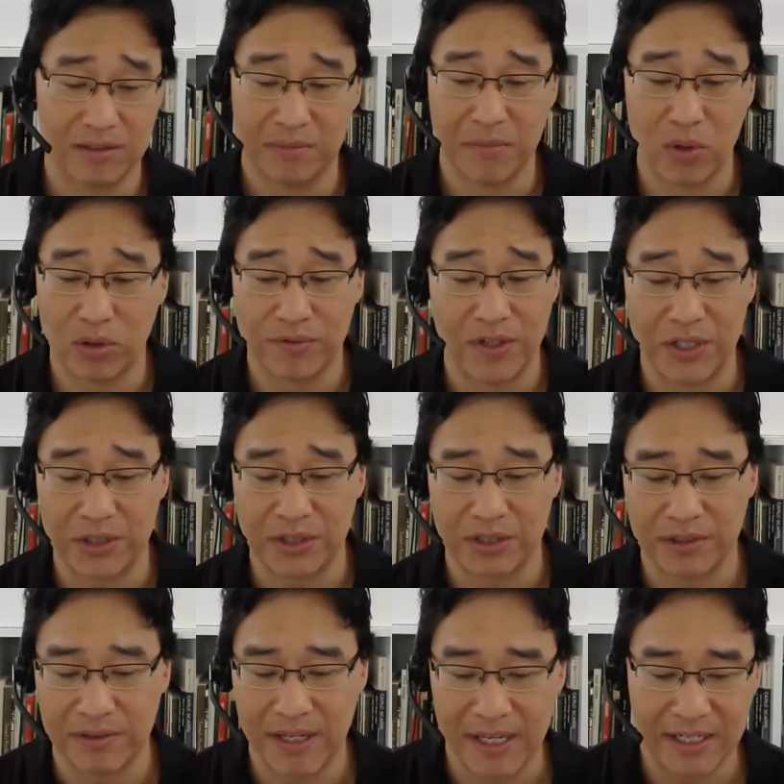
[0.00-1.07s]

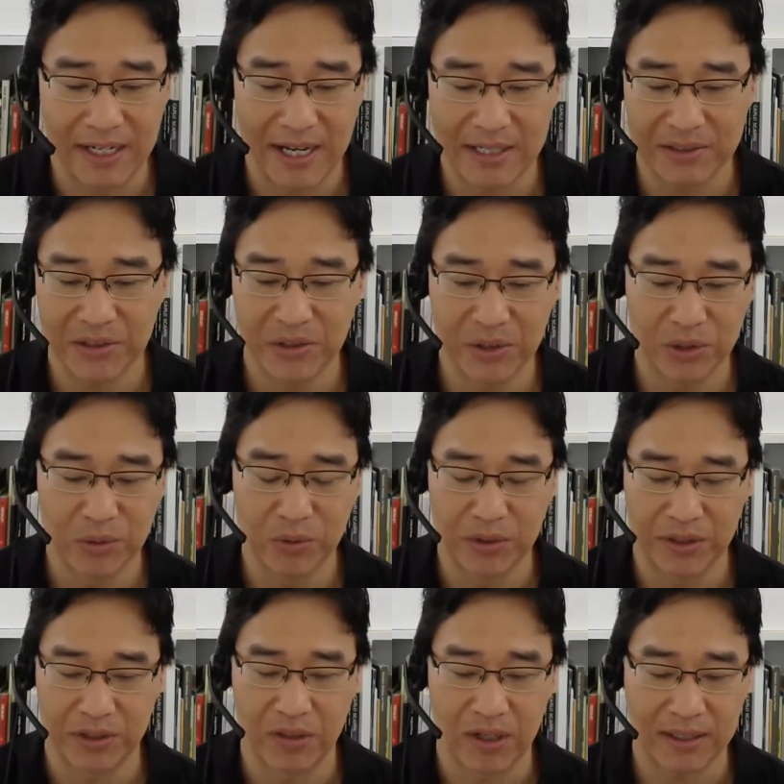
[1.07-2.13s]
motivation, and it has to do
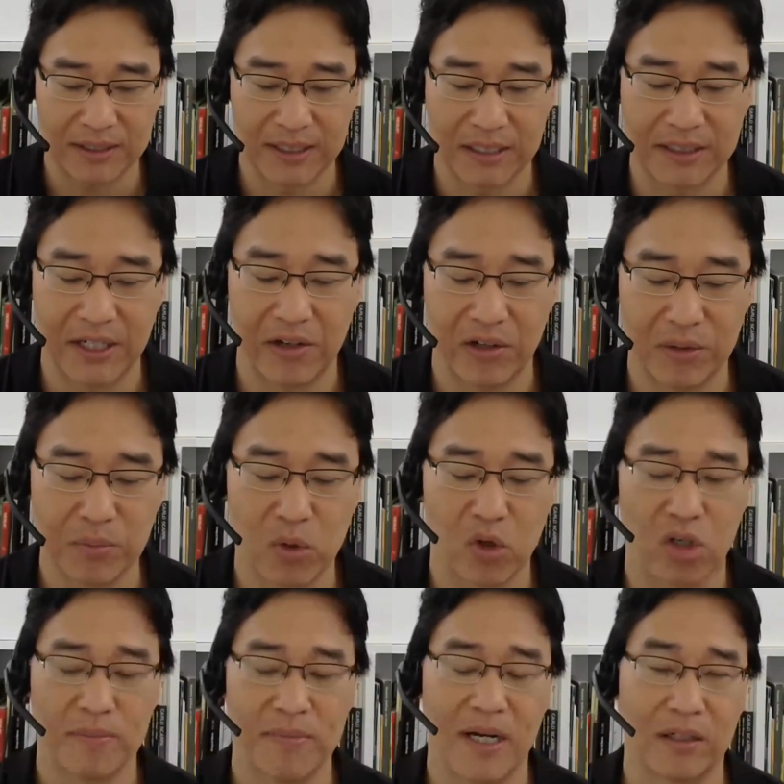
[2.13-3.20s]
with an architect caring
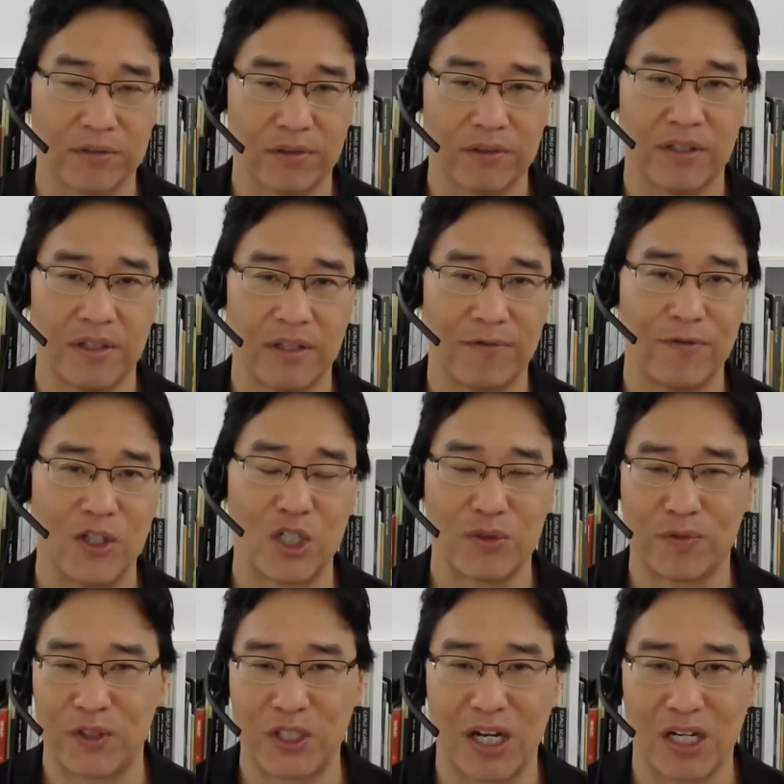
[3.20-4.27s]
more about the
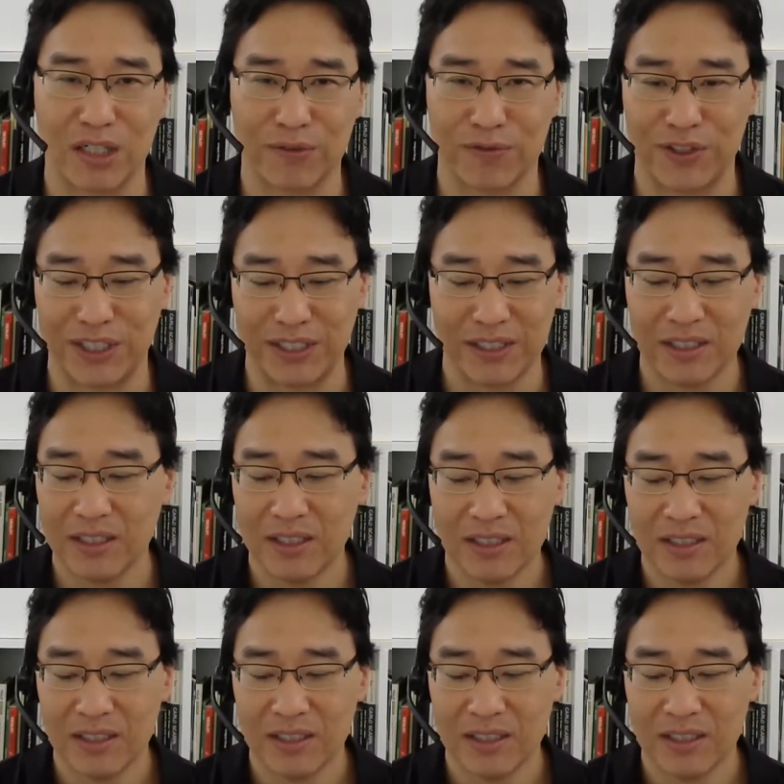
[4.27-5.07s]
finished photography